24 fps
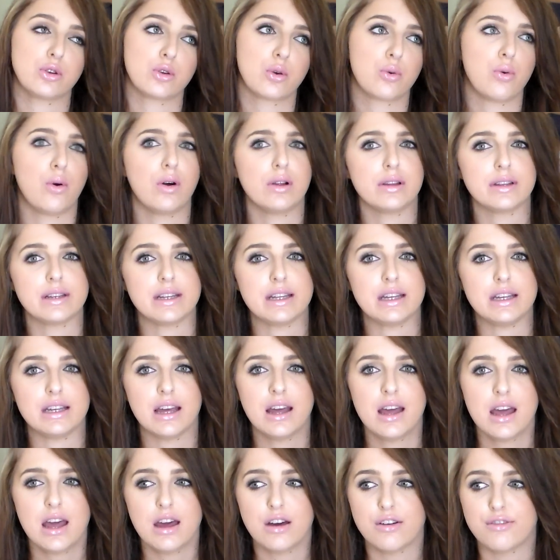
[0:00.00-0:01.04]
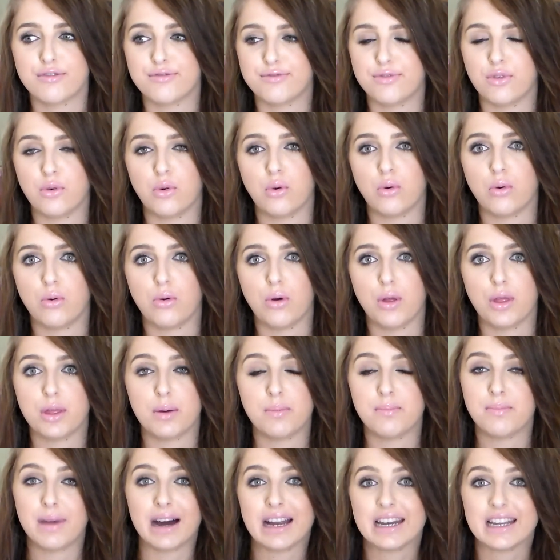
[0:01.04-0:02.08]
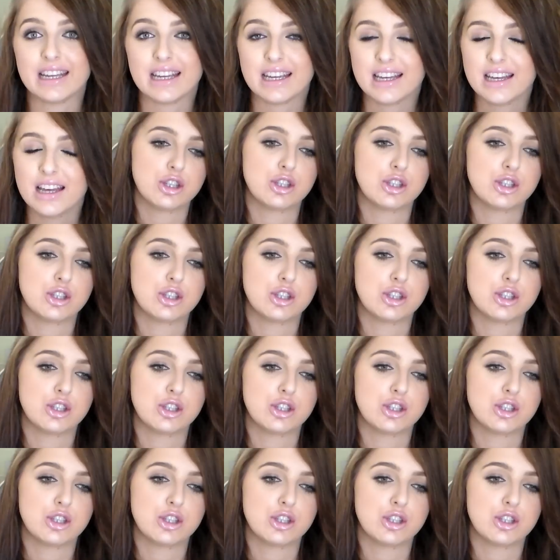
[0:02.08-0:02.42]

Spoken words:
quality for the money.